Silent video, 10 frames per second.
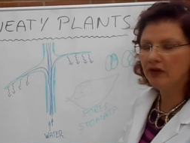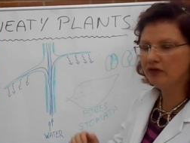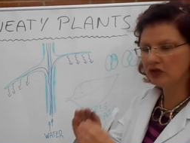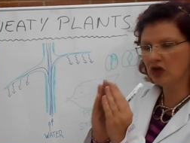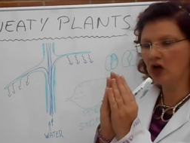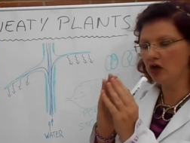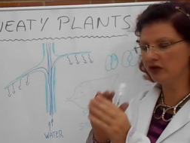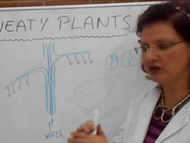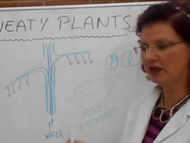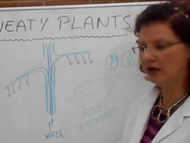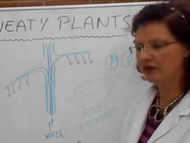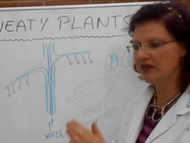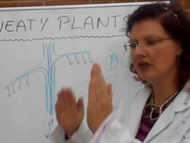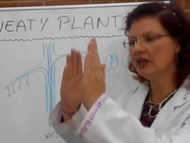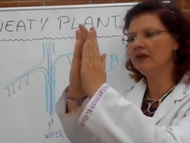those guard cells. It's
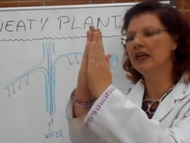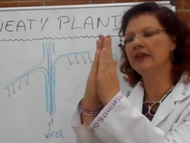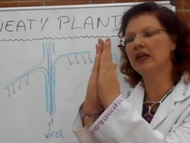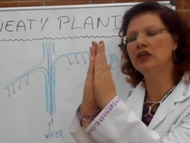kind of like that.